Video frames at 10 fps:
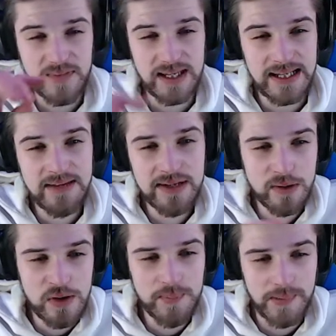Living It
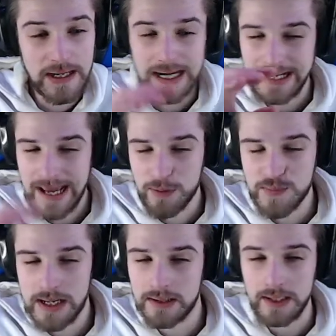Up and House
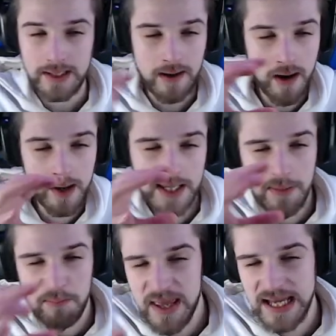Party kind
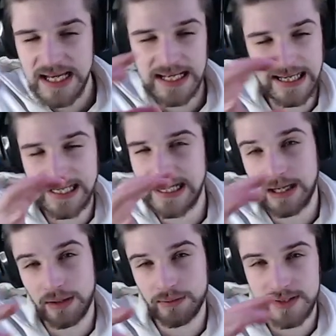of mingle in
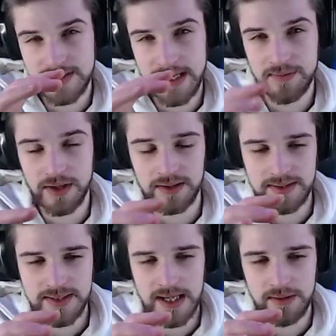here with the same kind
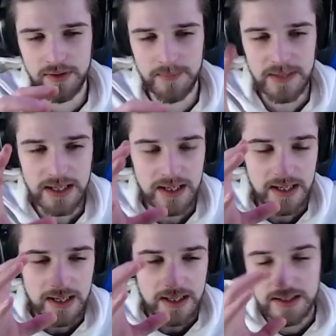of thing, right?
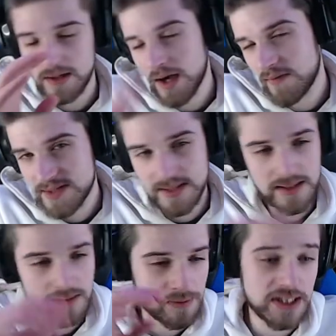You
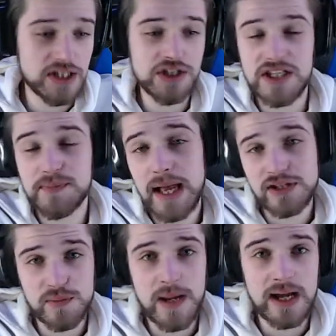obviously, with each
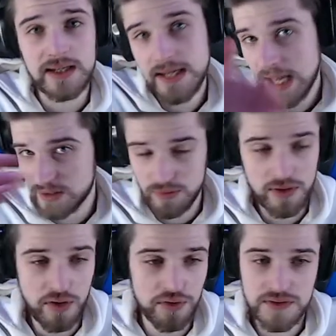expansion pack, you get new
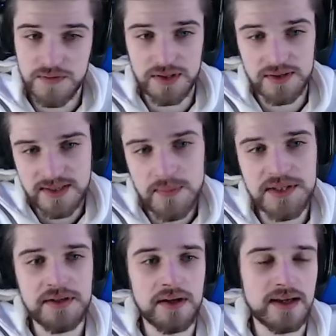clothes for your Sims
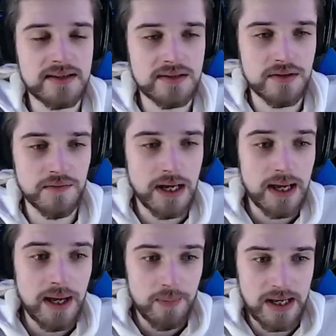and all that stuff.
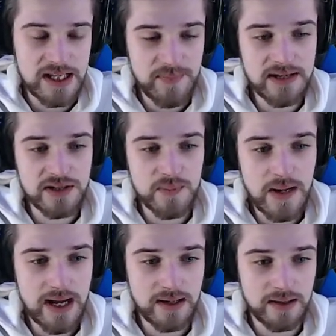Expansion
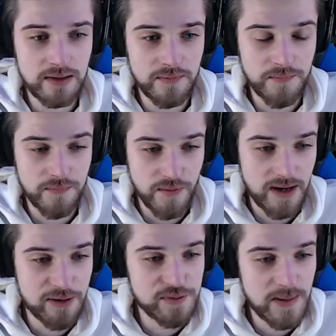pack for
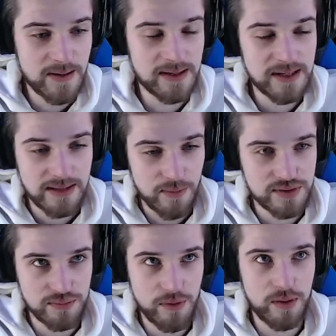House Party, that
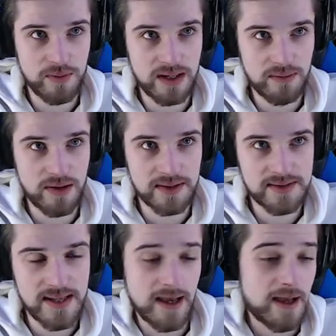was the wrong way around, I
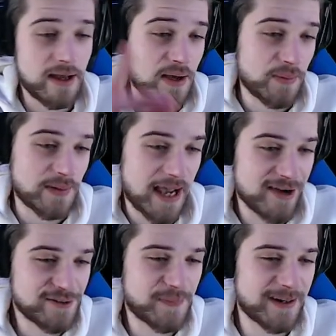said that. But the
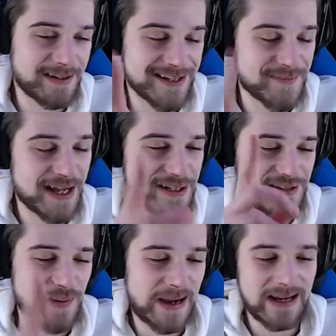House Party
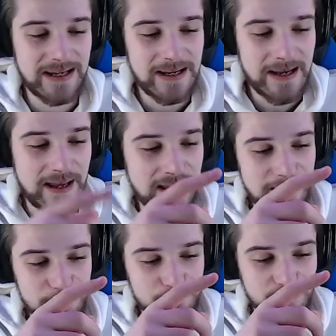expansion pack
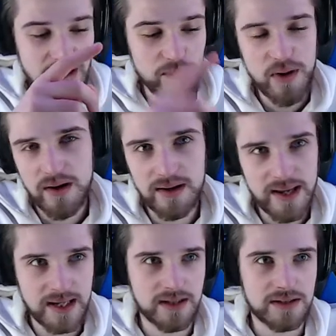brought kind of
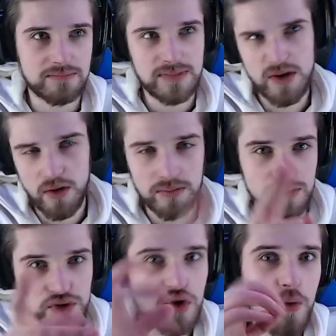like,
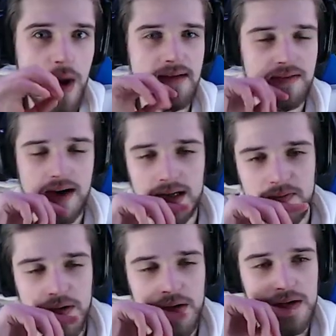new wave kind
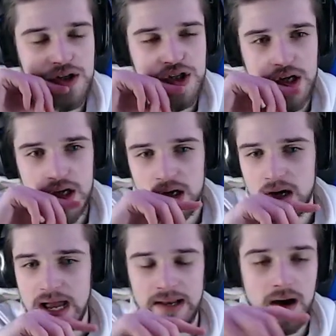of furniture
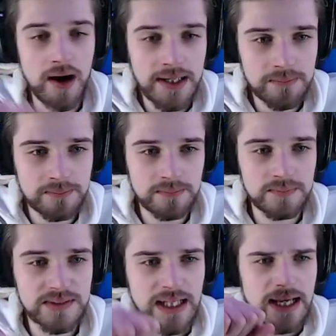and items.